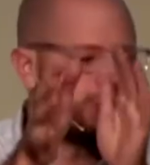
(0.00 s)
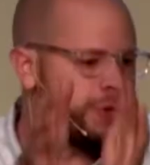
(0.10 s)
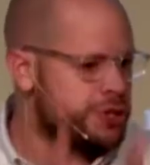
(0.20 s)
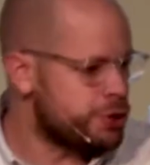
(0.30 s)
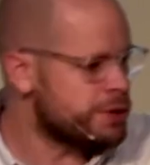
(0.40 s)
to
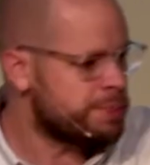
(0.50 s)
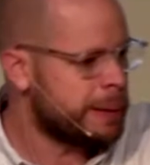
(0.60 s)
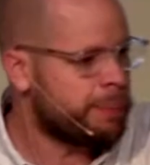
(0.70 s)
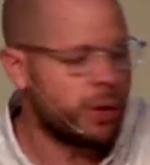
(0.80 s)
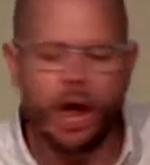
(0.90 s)
the Jewish
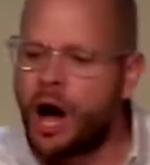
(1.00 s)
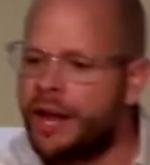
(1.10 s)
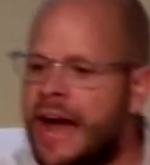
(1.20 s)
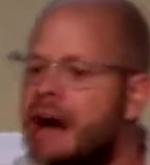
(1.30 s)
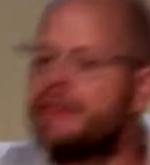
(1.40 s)
people
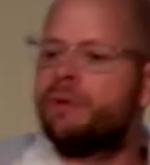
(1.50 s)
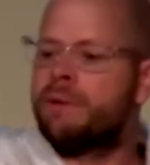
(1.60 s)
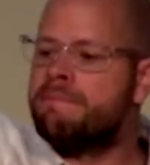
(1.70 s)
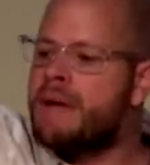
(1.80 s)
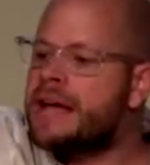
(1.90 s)
on how they were
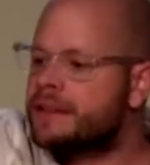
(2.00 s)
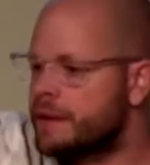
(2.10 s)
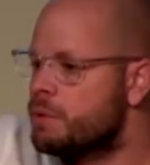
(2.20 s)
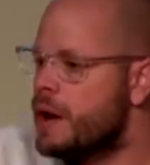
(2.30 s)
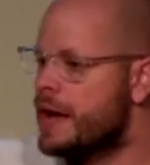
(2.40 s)
to make
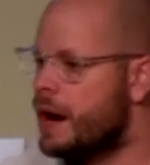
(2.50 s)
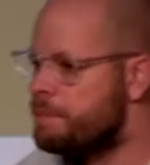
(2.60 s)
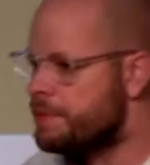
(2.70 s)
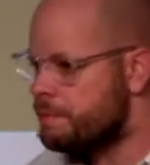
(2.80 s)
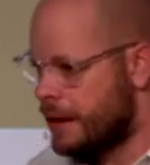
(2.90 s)
their way
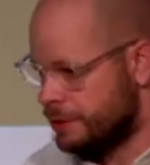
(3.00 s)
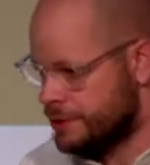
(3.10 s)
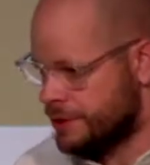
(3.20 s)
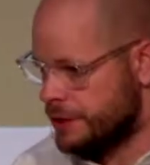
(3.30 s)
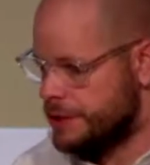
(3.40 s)
up the
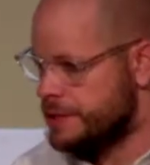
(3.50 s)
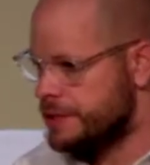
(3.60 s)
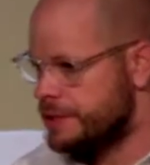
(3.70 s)
mountain.